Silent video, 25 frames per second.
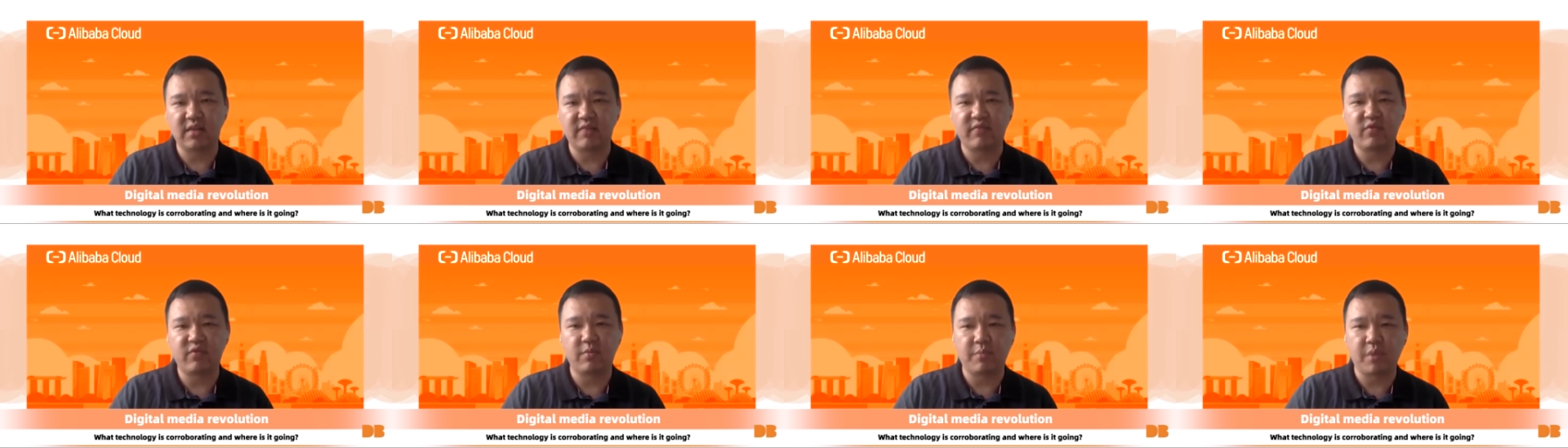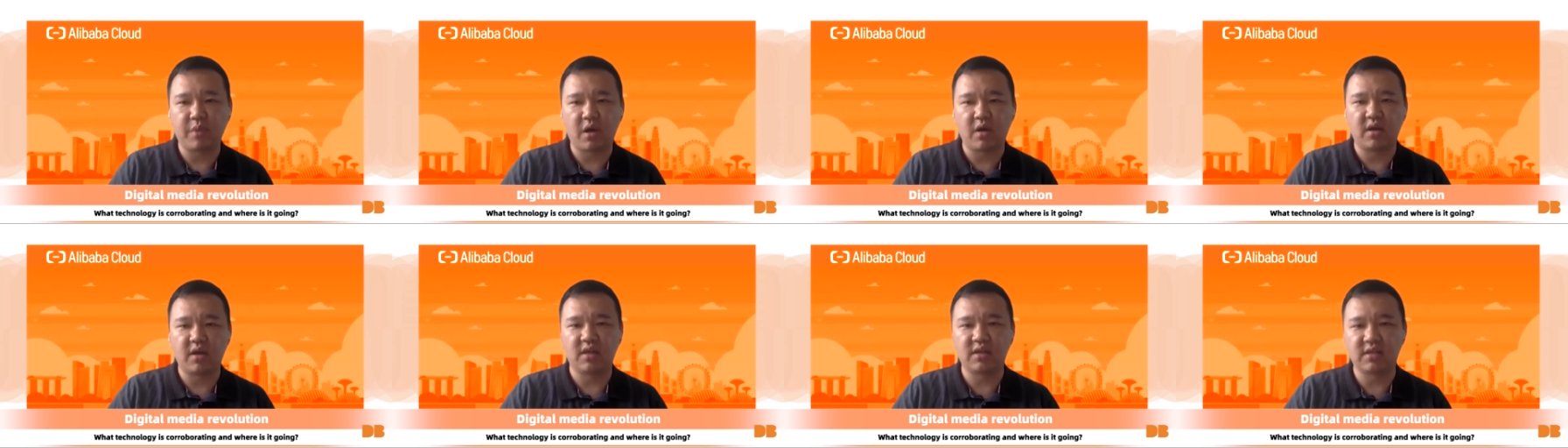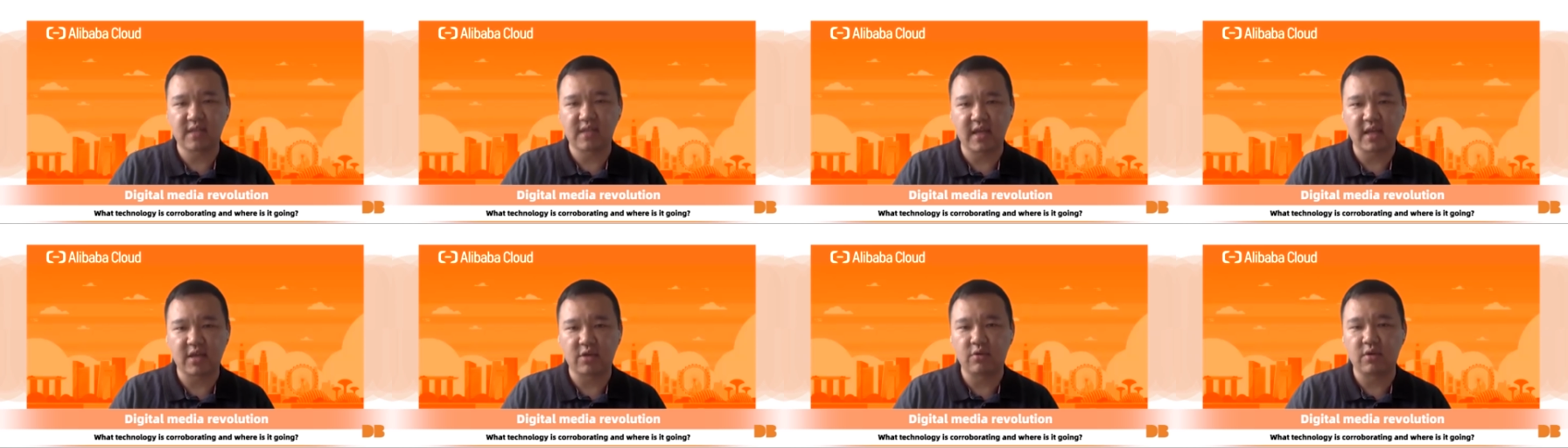and then different
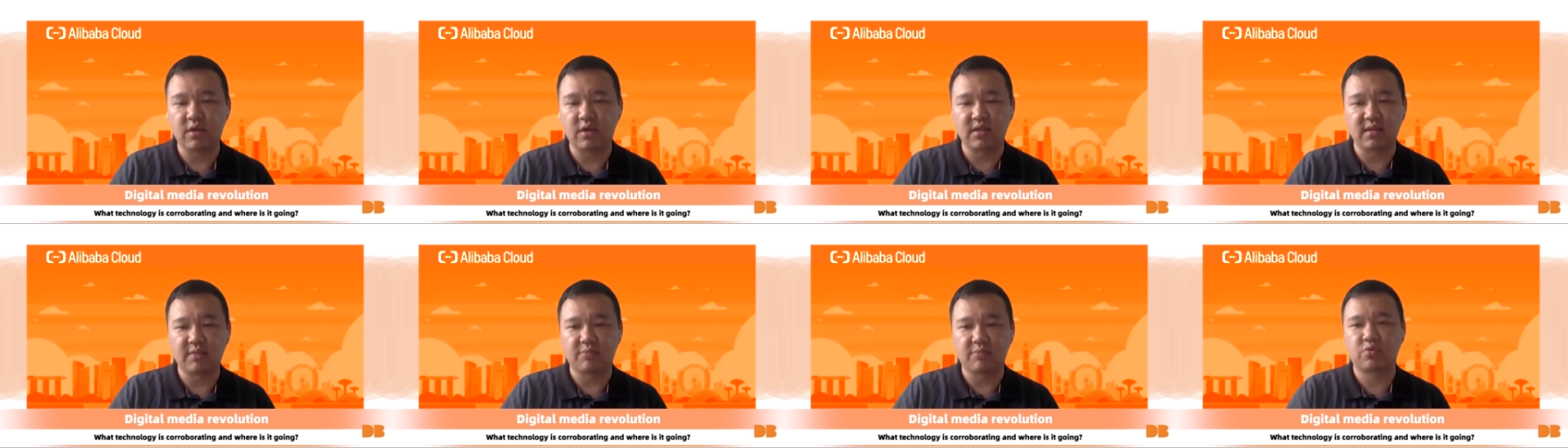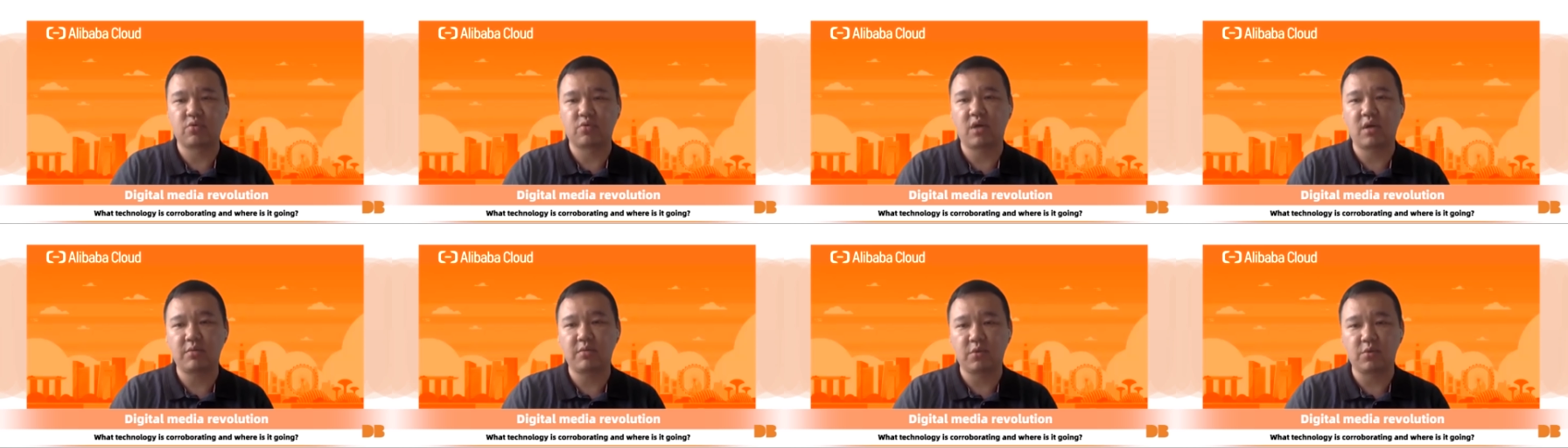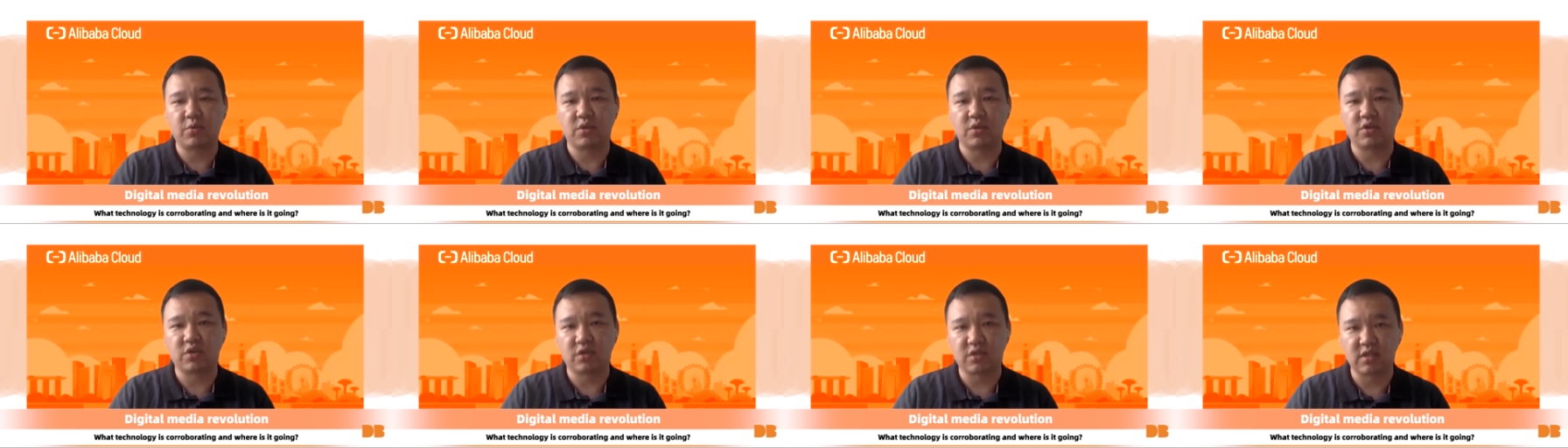parties can go and
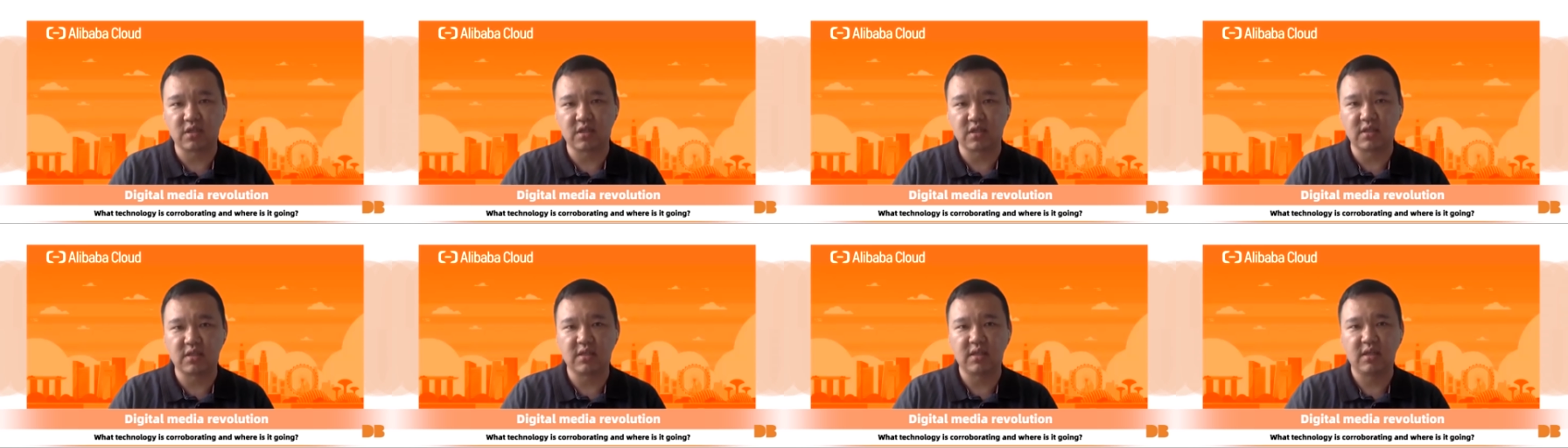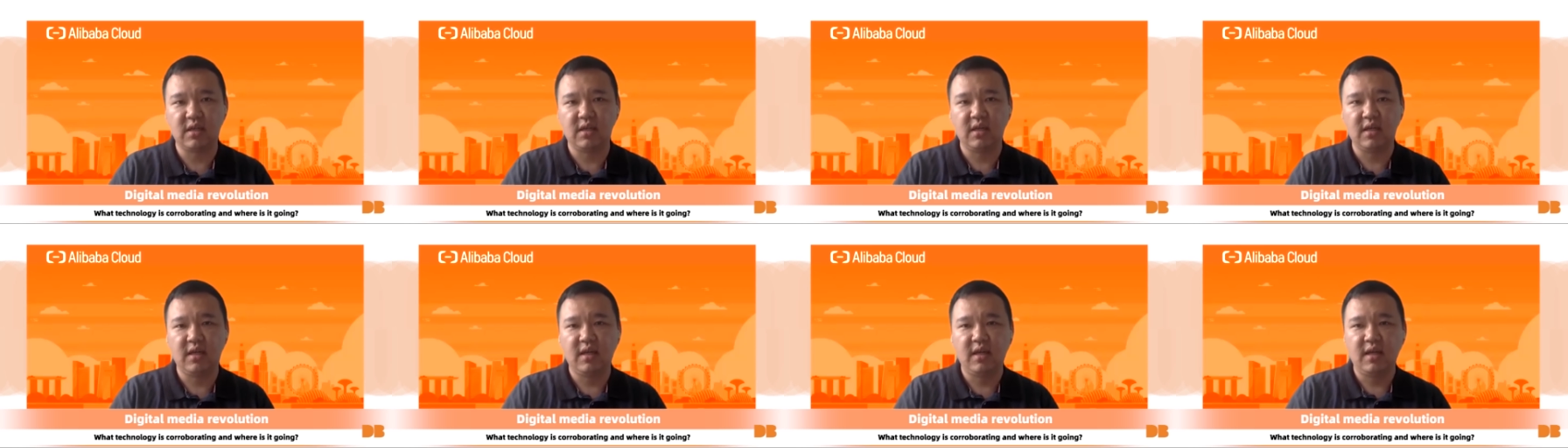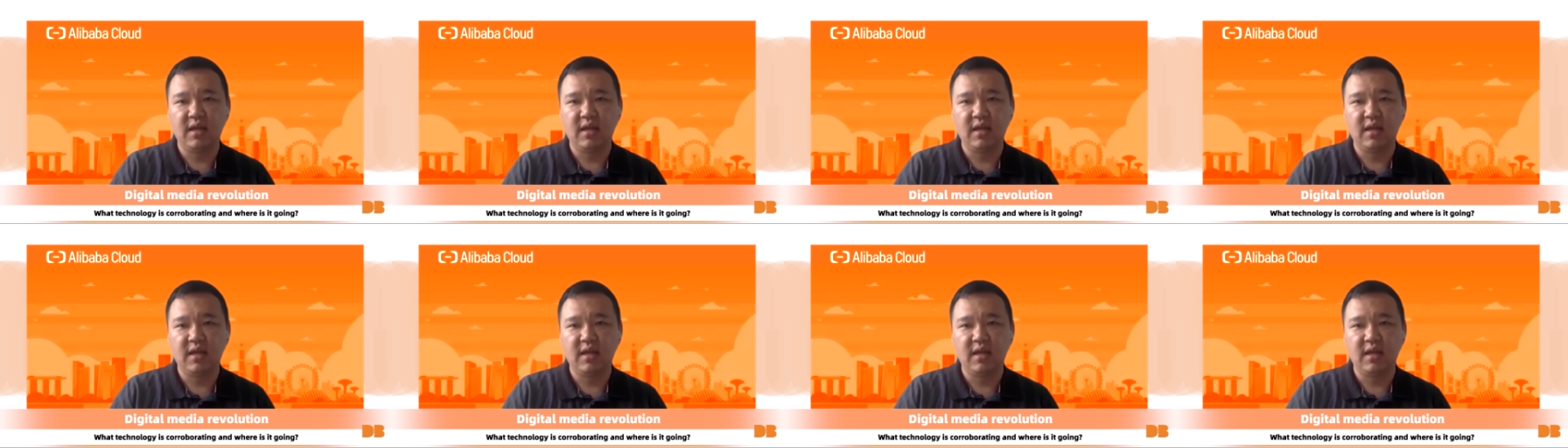subscribe the resources.